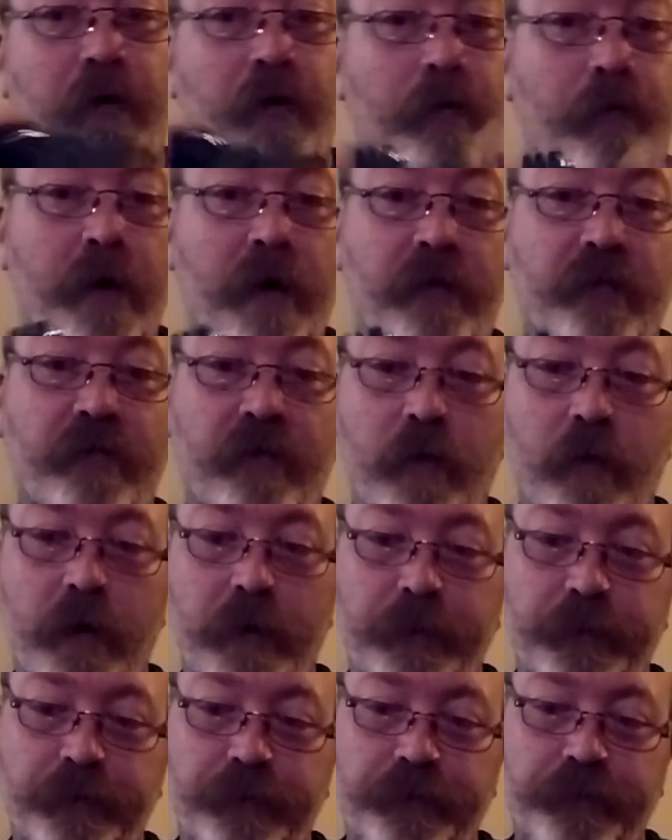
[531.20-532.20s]
around for it.
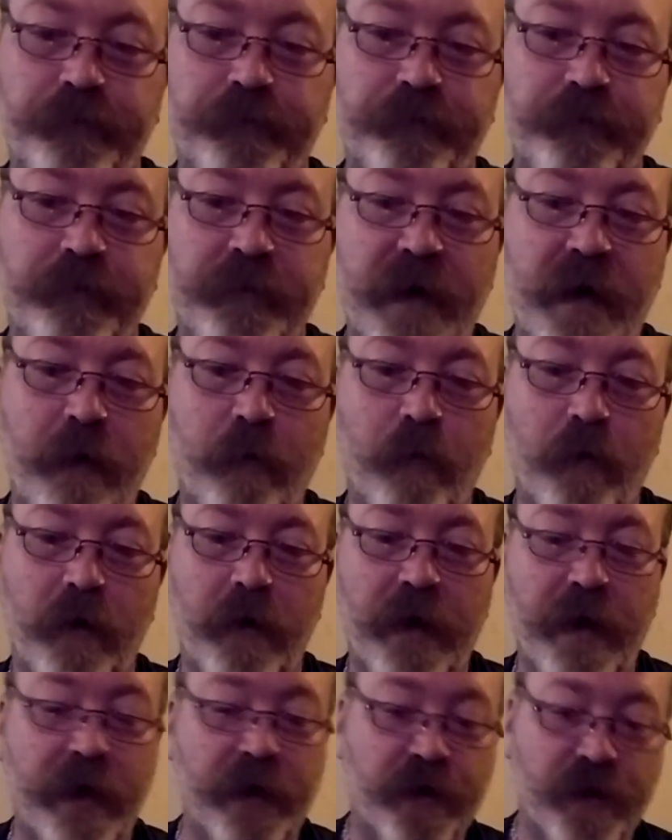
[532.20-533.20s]
That will
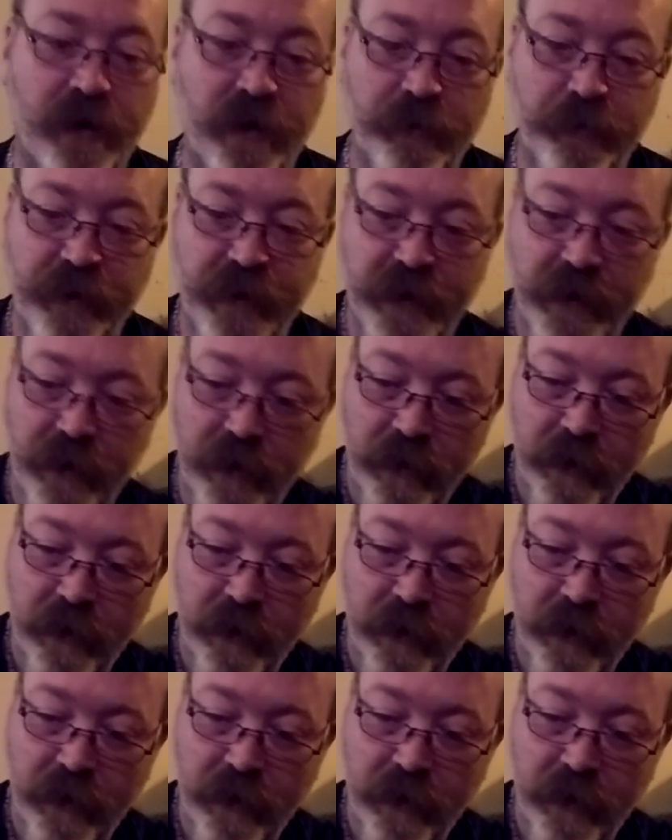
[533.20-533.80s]
actually be